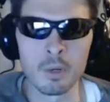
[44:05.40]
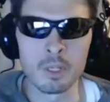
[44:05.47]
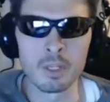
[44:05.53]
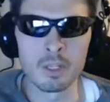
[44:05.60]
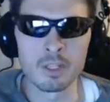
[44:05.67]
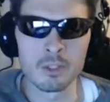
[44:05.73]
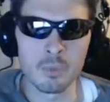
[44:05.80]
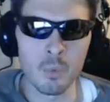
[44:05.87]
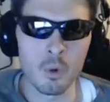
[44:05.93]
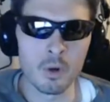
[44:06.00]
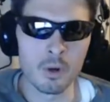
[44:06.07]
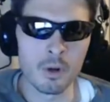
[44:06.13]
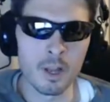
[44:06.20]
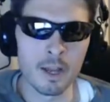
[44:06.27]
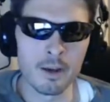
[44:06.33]
this
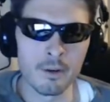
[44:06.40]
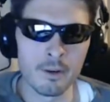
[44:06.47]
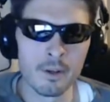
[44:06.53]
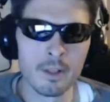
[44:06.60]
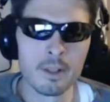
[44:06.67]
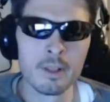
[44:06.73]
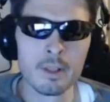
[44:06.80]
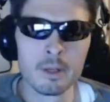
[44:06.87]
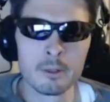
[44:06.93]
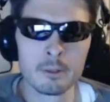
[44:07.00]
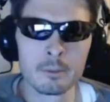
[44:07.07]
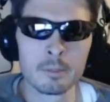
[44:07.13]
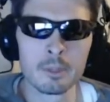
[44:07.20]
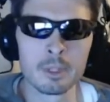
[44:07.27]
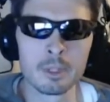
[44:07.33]
water now.
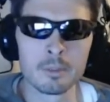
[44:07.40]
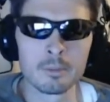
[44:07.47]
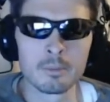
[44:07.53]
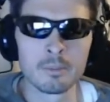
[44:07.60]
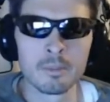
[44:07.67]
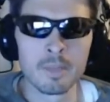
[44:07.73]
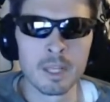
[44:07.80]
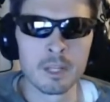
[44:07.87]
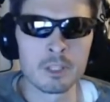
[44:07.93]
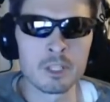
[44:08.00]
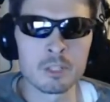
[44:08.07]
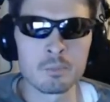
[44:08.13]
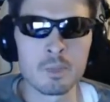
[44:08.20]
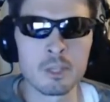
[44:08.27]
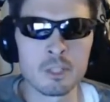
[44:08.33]
But it would
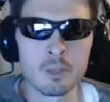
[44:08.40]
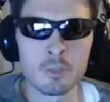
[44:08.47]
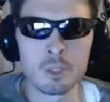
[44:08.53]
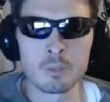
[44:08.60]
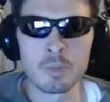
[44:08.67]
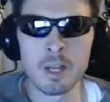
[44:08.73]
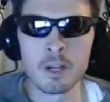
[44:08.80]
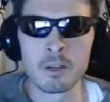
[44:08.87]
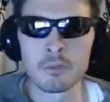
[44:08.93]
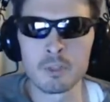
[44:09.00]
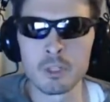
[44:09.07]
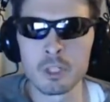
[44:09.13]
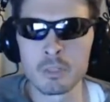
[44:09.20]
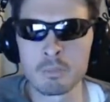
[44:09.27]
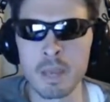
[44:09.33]
just be so much better if you
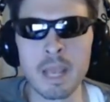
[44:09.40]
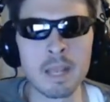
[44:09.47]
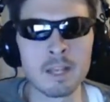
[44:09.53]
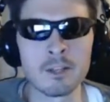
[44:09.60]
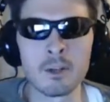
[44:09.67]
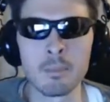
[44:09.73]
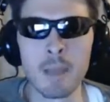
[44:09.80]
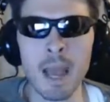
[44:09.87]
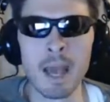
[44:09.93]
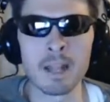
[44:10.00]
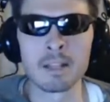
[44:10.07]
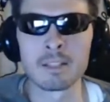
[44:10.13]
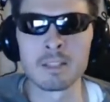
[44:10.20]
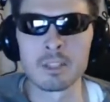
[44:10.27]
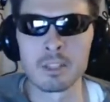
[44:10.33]
just paid your
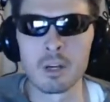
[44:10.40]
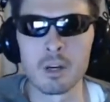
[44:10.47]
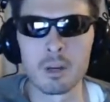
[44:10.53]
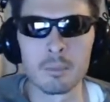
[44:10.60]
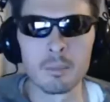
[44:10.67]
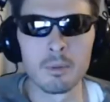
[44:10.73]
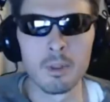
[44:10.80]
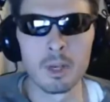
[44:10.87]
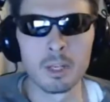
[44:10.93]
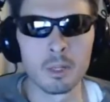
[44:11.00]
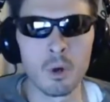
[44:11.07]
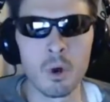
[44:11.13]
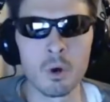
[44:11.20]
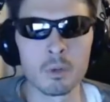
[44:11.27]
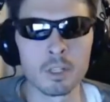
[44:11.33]
Madden sub like
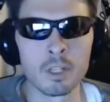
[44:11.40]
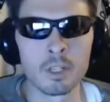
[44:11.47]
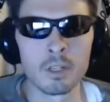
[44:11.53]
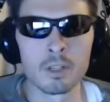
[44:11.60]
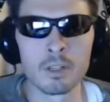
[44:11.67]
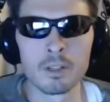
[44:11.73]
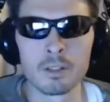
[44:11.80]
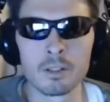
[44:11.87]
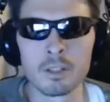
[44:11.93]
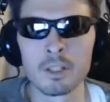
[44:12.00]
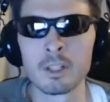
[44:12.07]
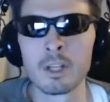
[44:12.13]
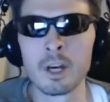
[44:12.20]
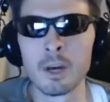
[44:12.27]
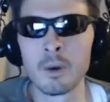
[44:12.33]
all year, you
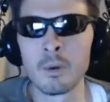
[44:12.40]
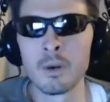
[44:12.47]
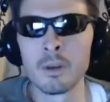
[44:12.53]
know?